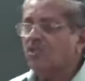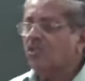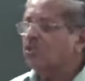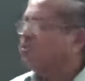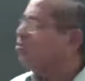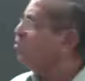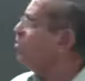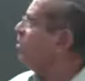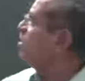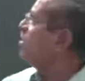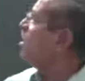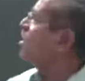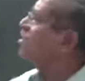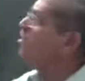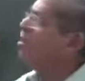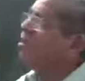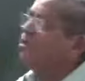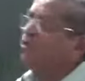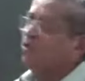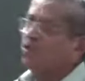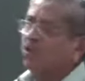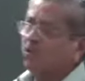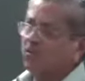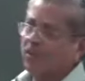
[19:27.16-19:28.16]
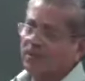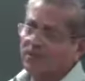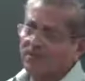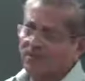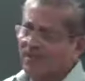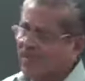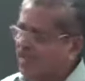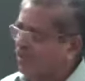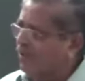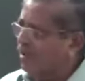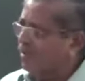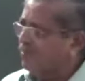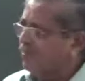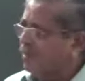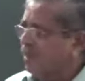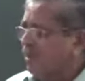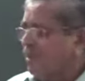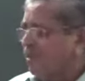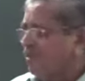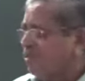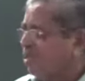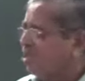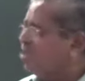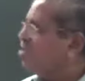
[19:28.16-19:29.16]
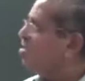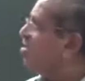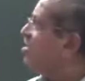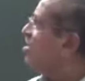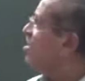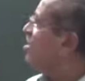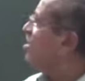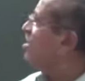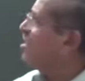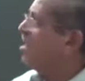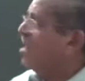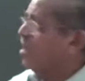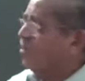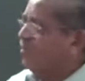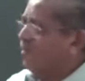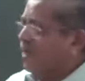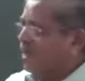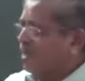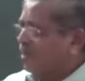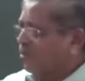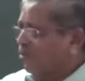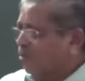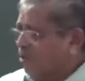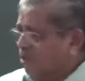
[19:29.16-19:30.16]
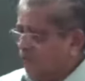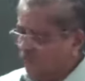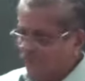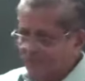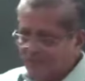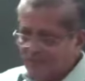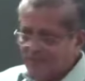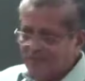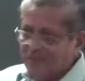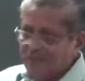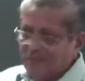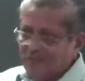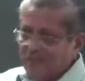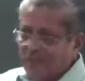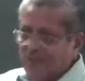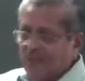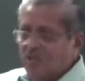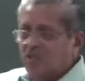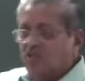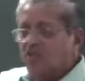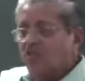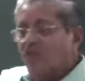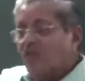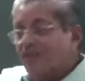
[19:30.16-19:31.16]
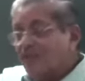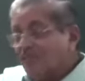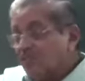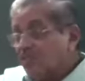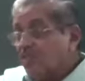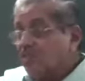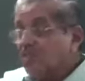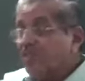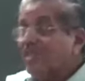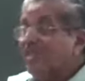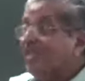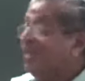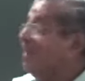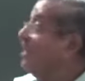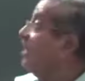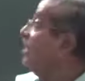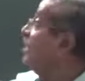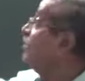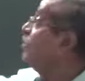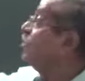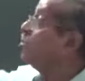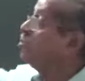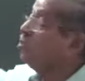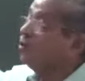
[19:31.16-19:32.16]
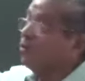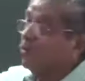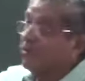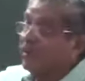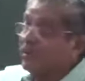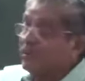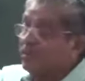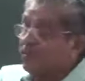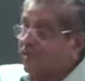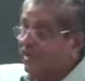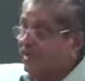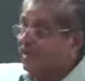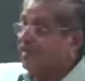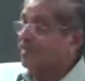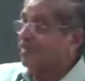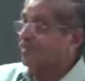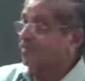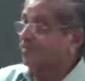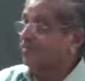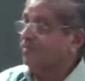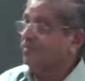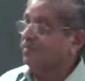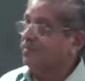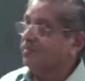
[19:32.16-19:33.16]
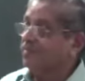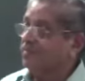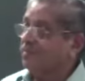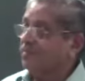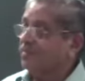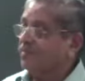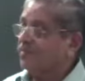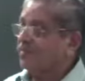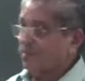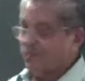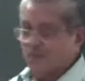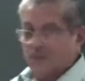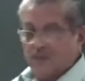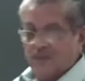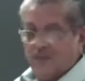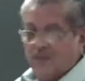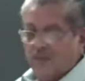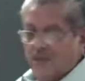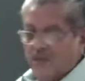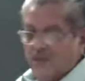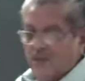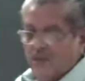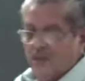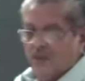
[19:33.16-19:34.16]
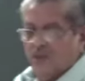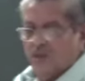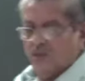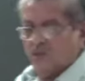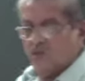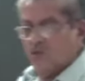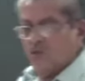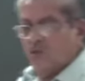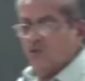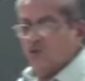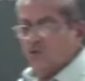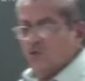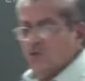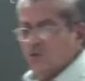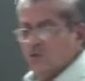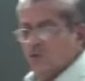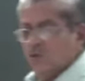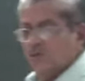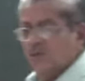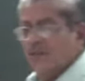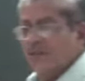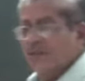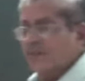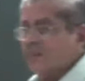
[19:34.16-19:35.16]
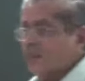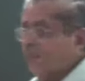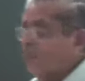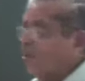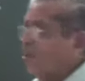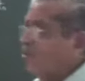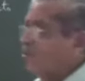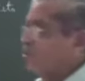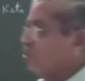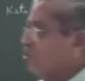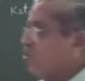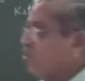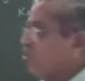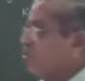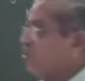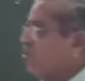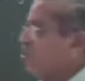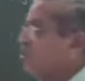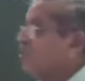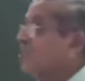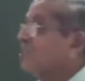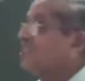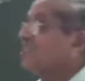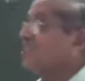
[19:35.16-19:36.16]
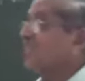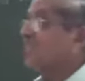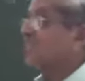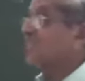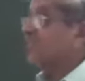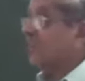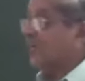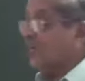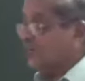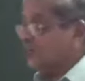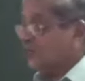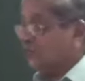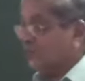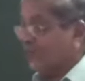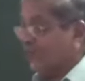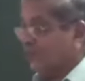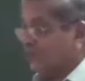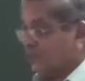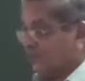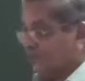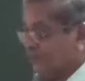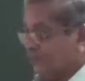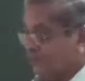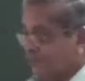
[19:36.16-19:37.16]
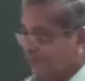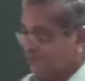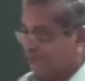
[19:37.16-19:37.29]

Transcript: So these are called tautomers. Anyway, just make note of this. So we will discuss in detail about tautomerism later. So that is about the structural isomerism,